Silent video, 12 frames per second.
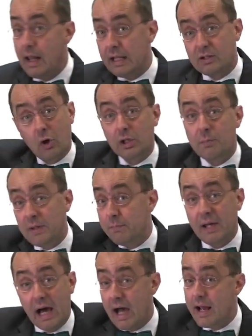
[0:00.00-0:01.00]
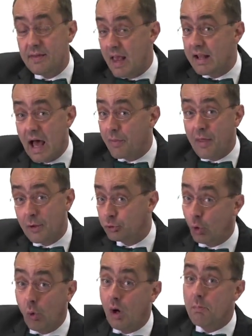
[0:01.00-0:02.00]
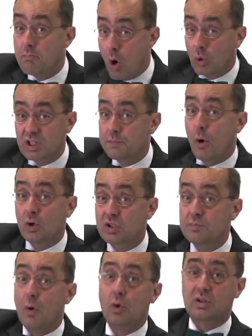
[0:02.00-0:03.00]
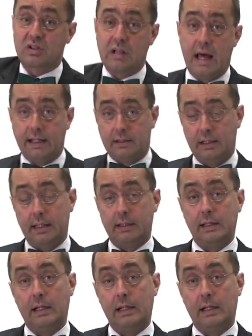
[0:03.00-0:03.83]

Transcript: It's going to be behind that other door, most likely.